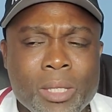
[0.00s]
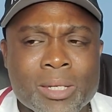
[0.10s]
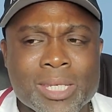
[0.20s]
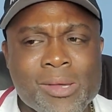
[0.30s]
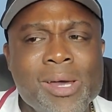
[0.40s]

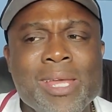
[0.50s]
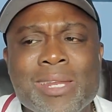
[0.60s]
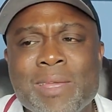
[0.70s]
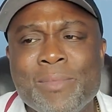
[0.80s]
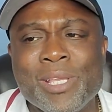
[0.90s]
the other
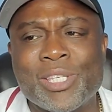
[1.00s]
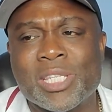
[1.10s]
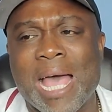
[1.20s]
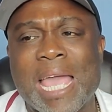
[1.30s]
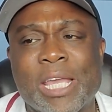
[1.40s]
name is
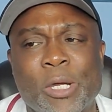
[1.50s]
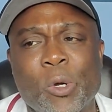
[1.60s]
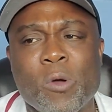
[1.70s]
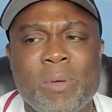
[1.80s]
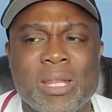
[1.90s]

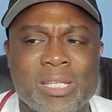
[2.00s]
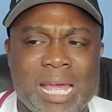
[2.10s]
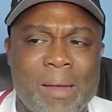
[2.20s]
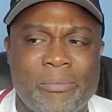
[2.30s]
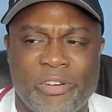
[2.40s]

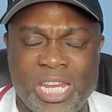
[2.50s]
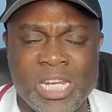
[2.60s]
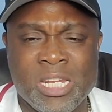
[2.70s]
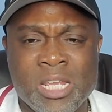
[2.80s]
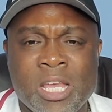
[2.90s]

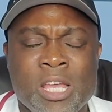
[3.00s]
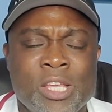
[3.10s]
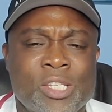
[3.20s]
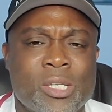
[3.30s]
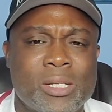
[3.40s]
cyclobenzaprine.
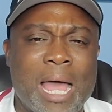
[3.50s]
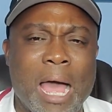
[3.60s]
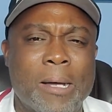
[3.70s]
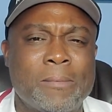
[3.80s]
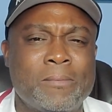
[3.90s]
So
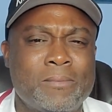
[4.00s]
now,